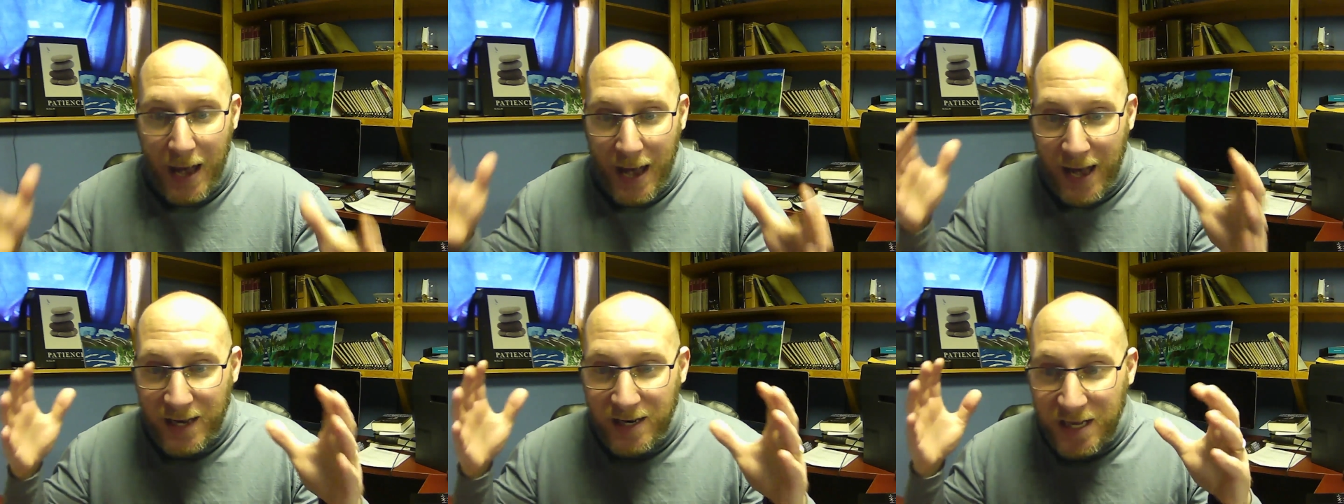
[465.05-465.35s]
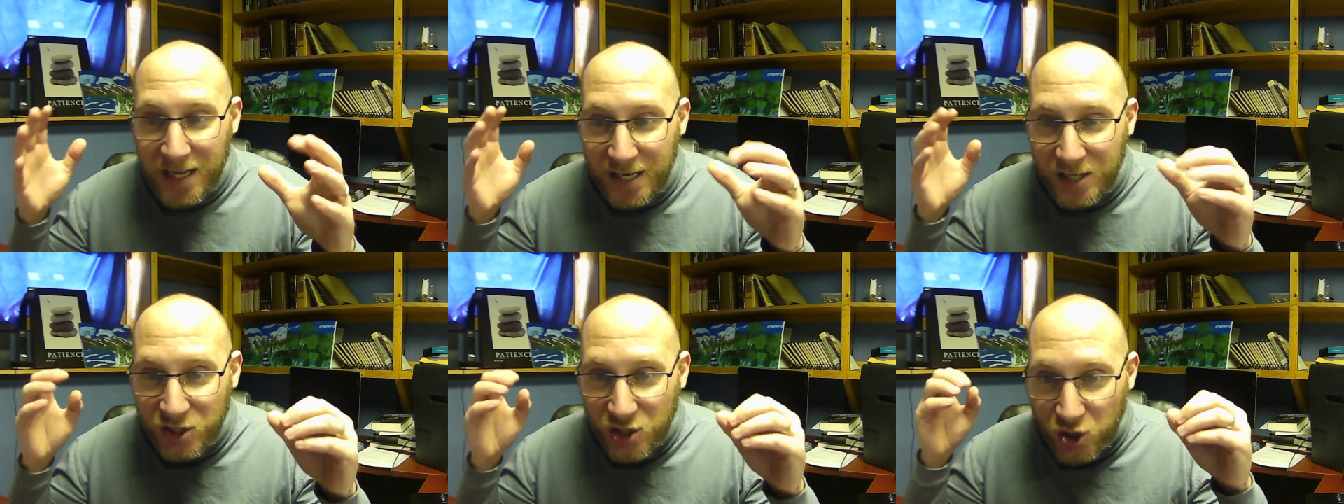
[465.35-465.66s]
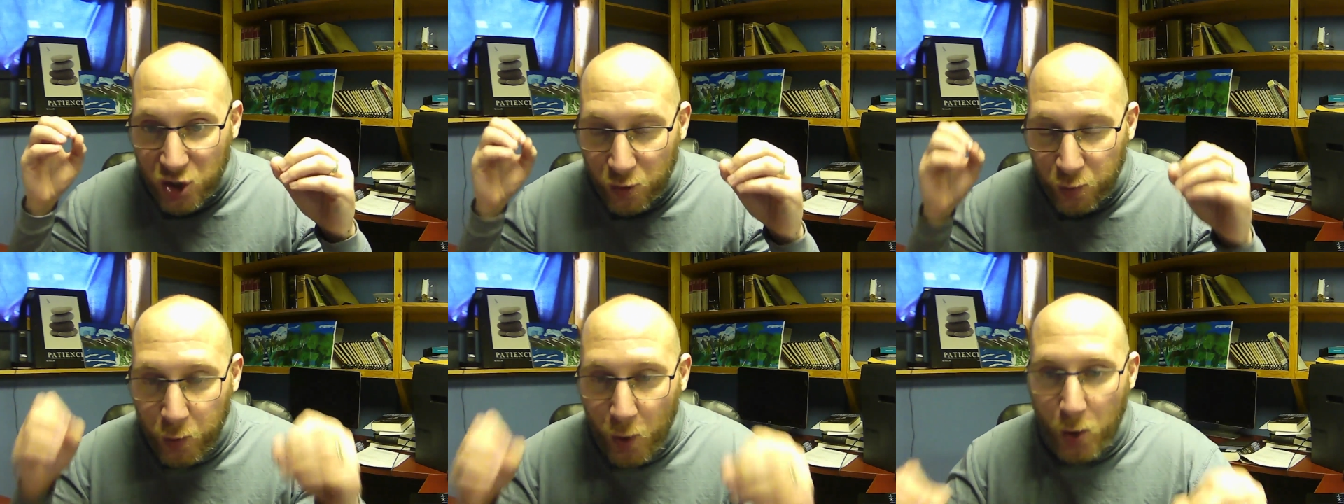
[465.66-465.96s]
And he's
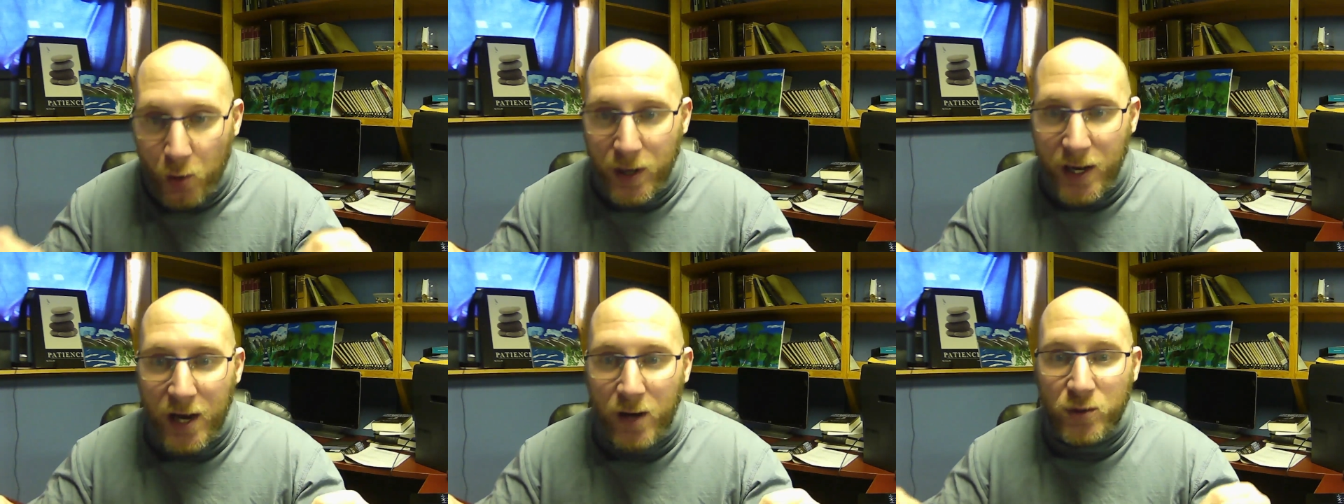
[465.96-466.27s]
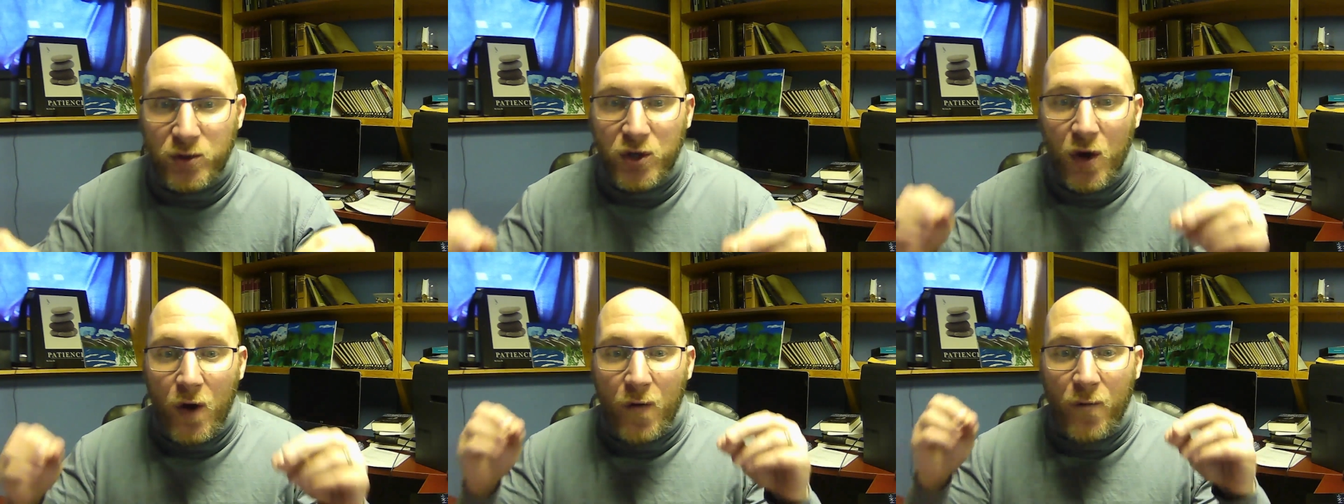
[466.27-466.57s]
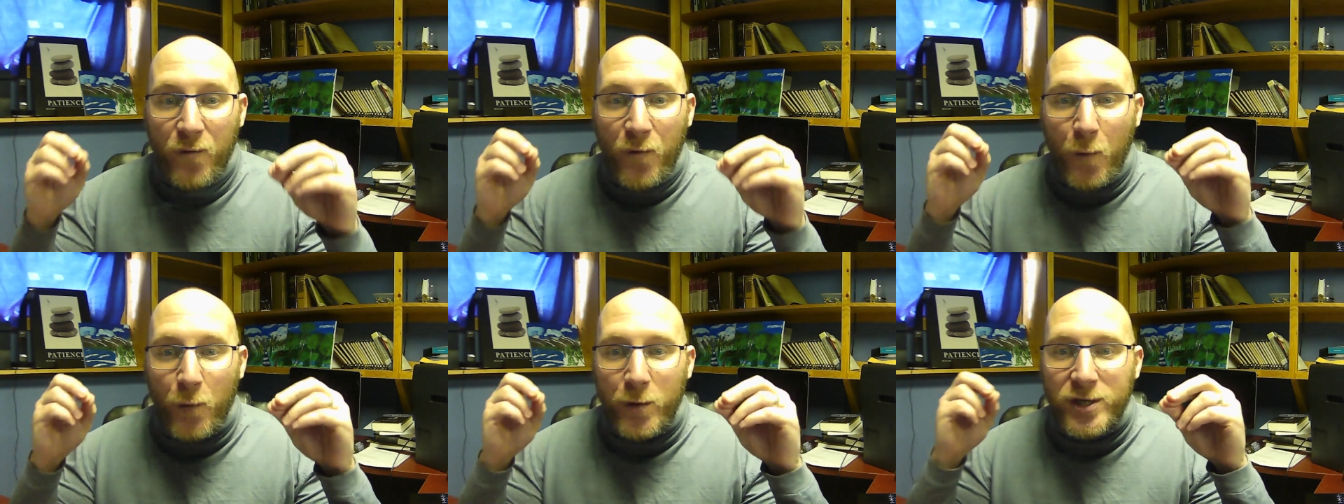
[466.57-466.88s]
thrown out
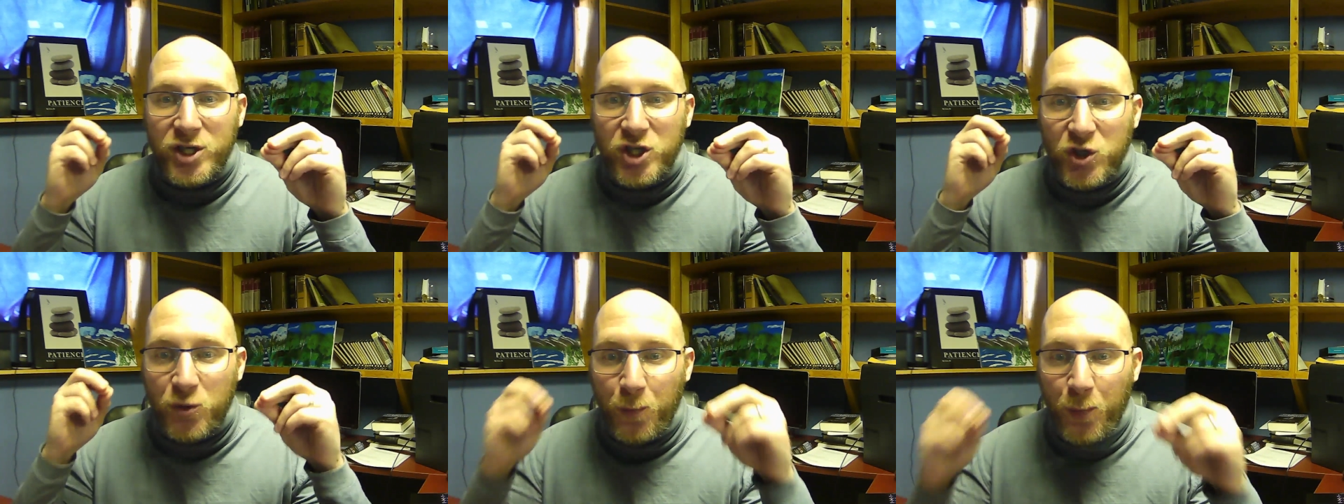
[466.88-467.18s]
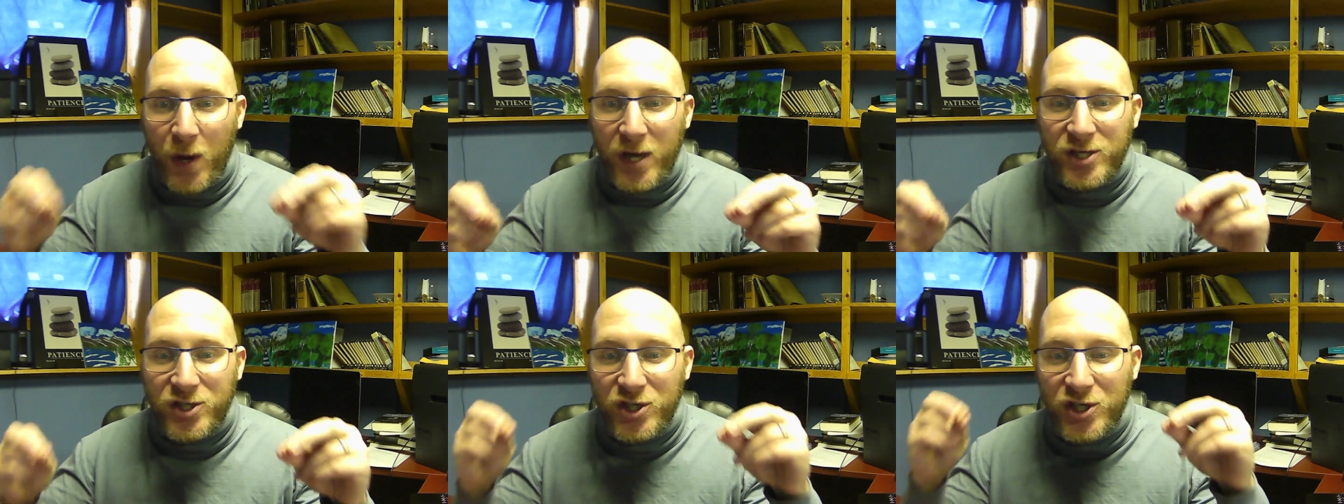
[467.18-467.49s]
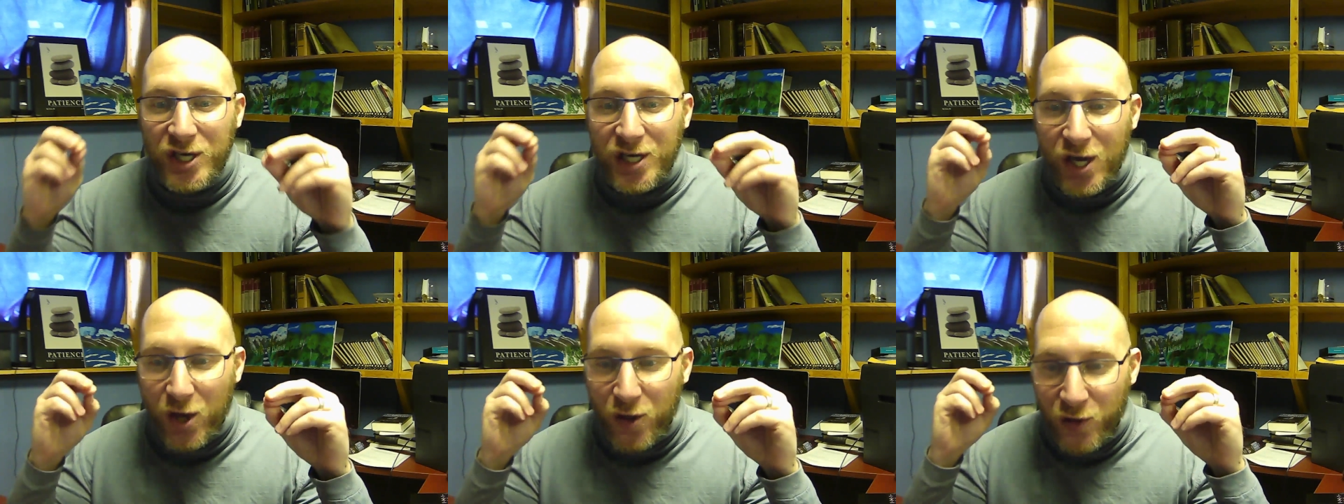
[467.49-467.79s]
for
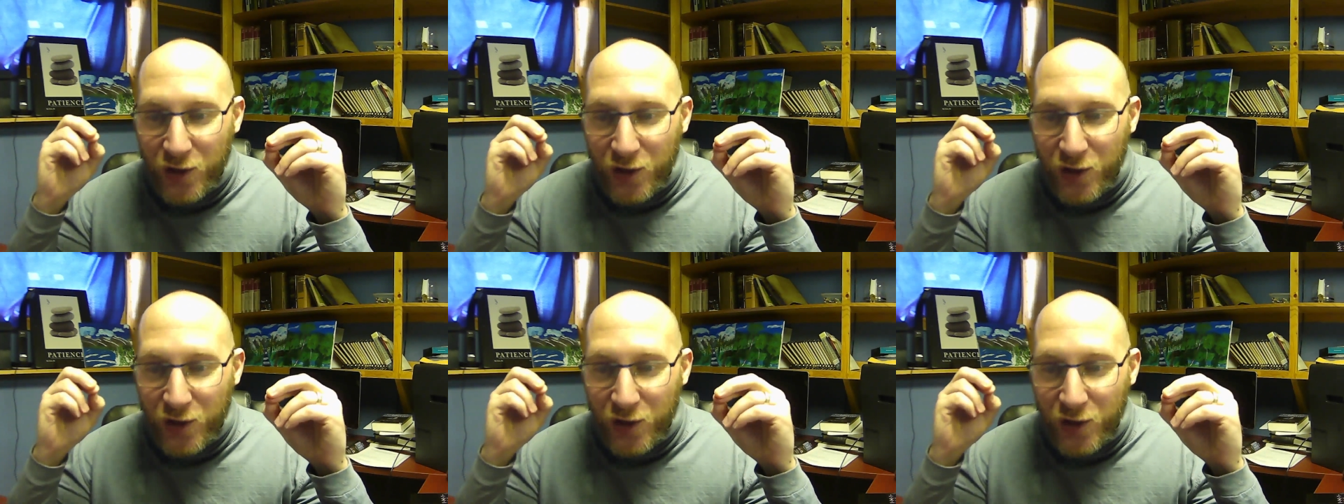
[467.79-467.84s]
expressing